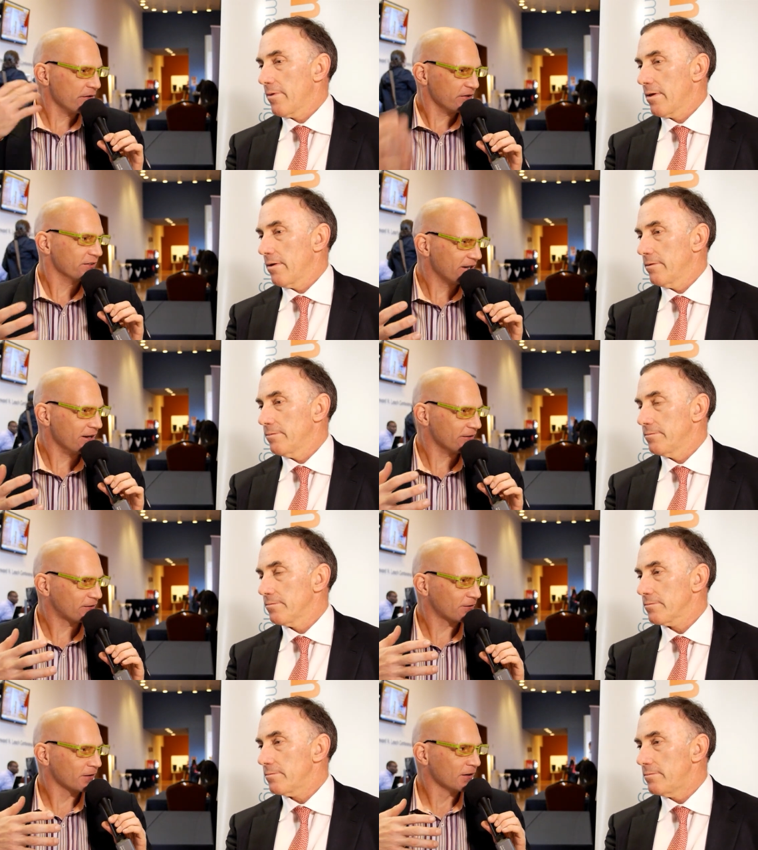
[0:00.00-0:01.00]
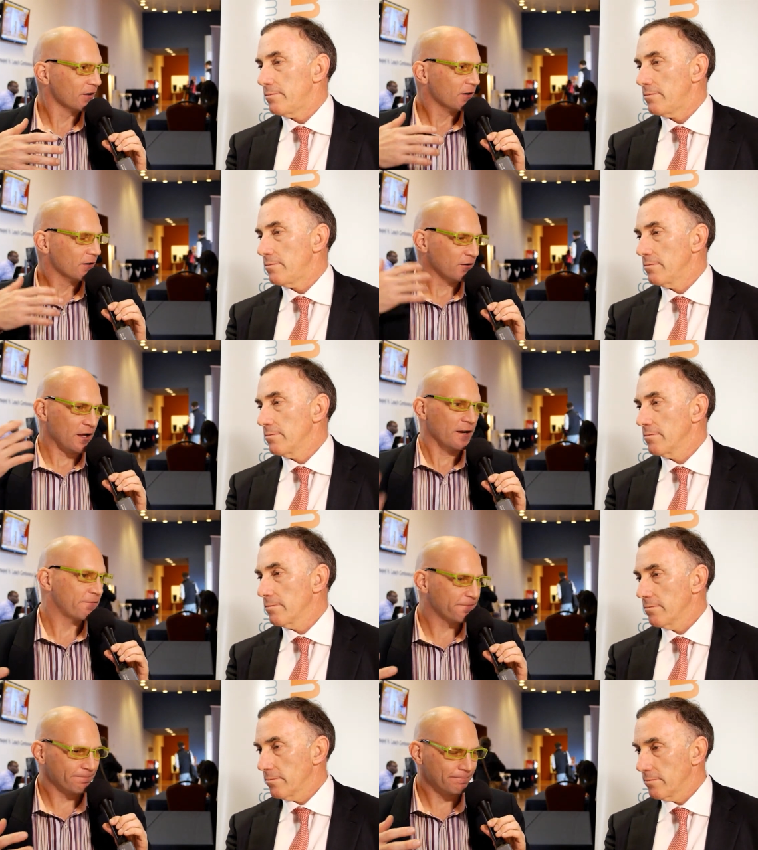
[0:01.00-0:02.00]
Speaker 1: this intense
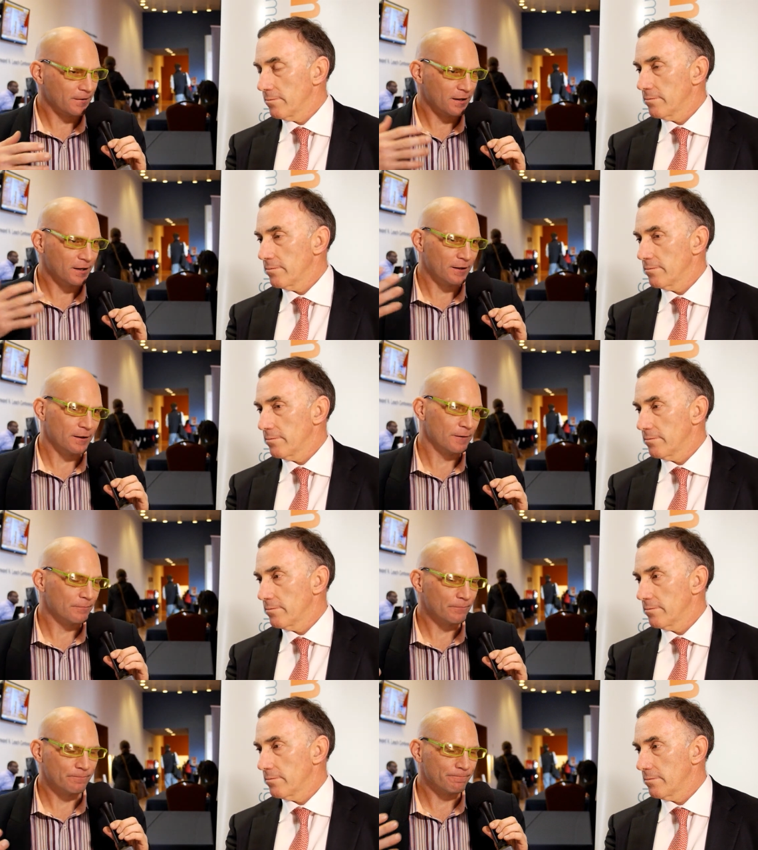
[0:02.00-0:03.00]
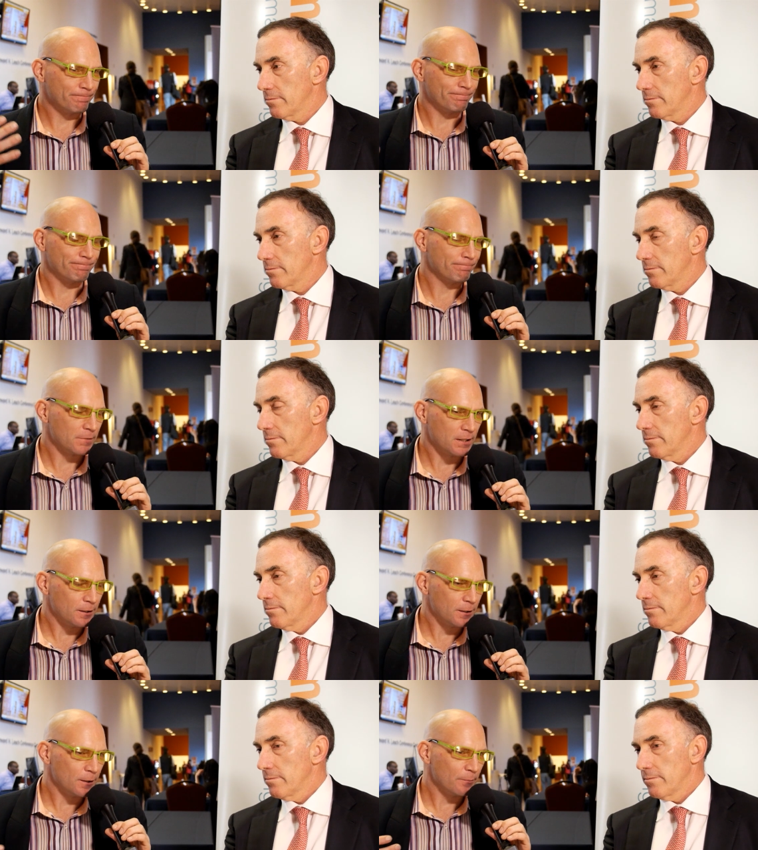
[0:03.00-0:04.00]
life, um,
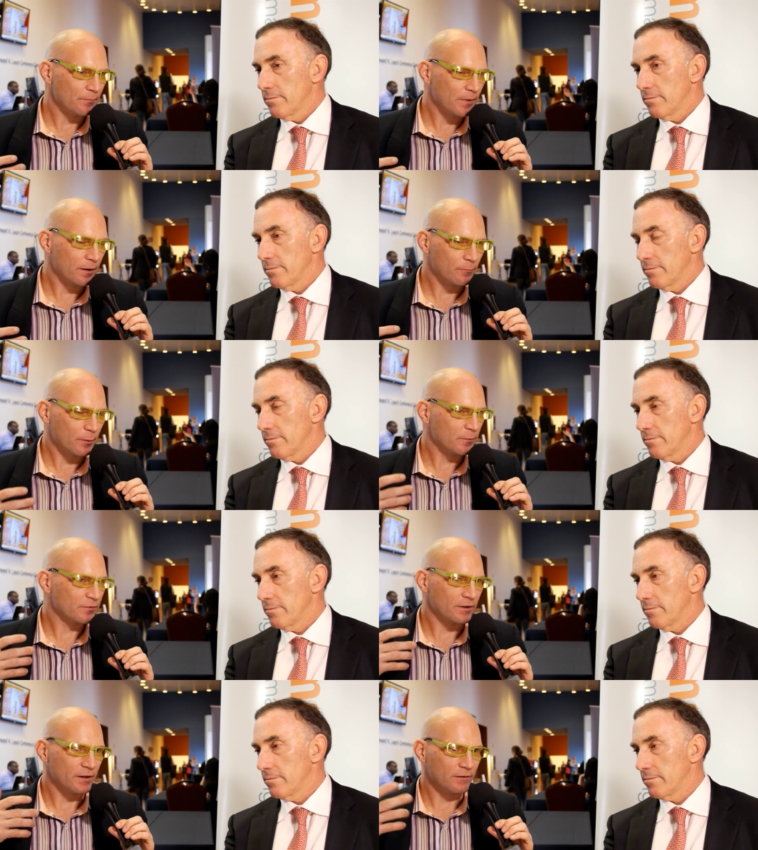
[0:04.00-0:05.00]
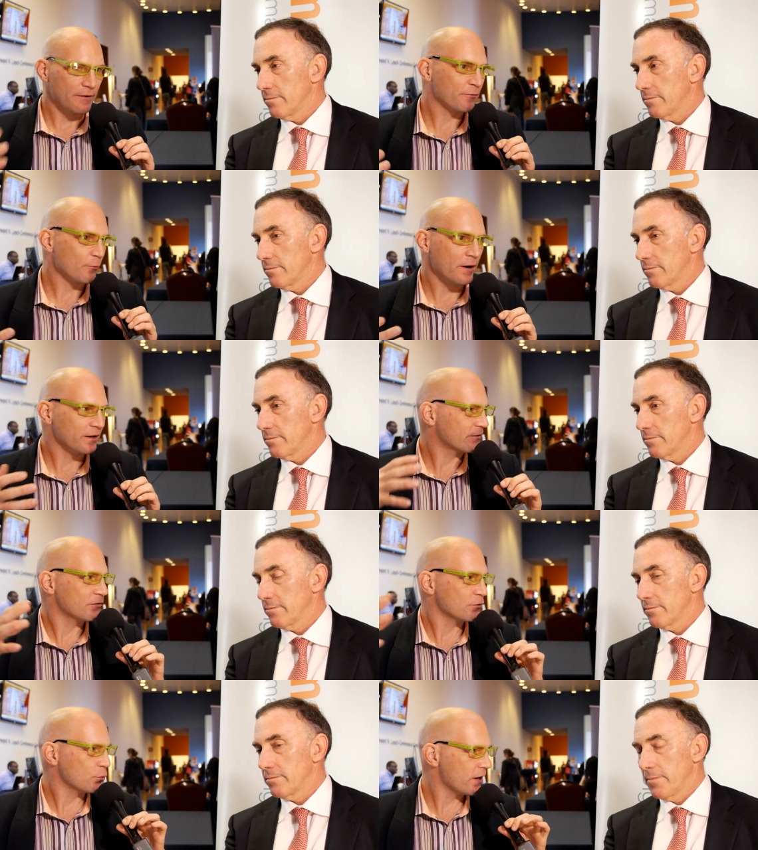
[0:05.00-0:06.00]
um, what do we say, life-threatening
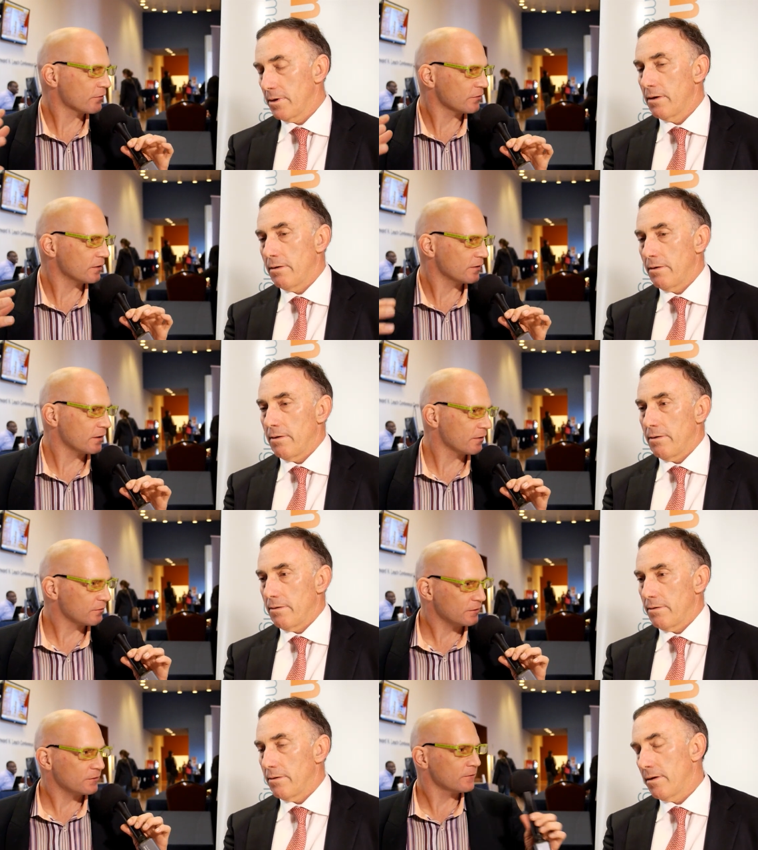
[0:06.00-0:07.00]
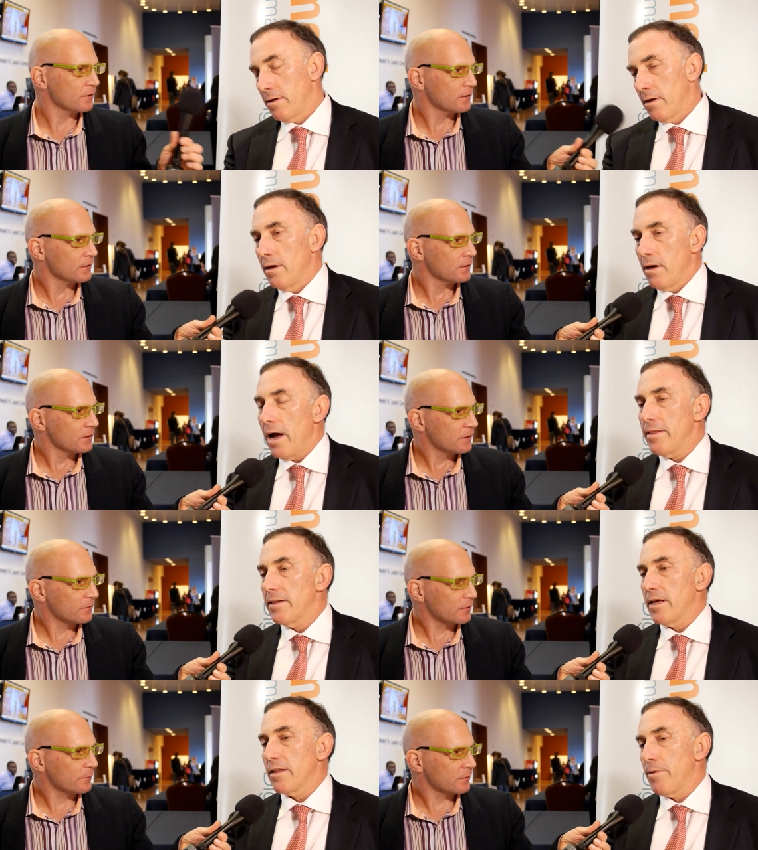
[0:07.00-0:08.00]
situation in the I C U? I
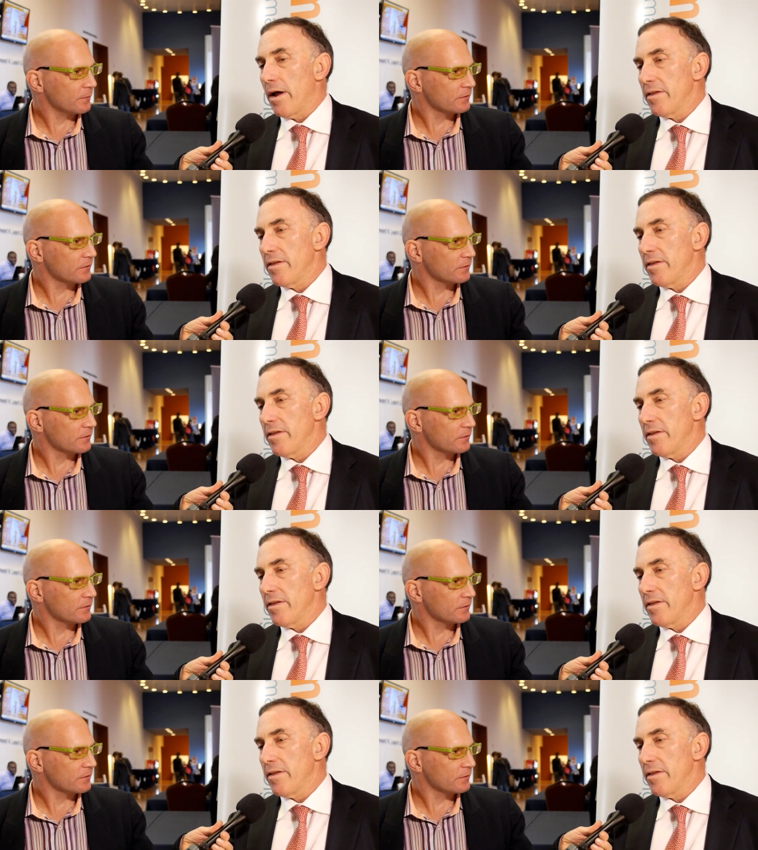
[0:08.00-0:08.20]
think that's part. I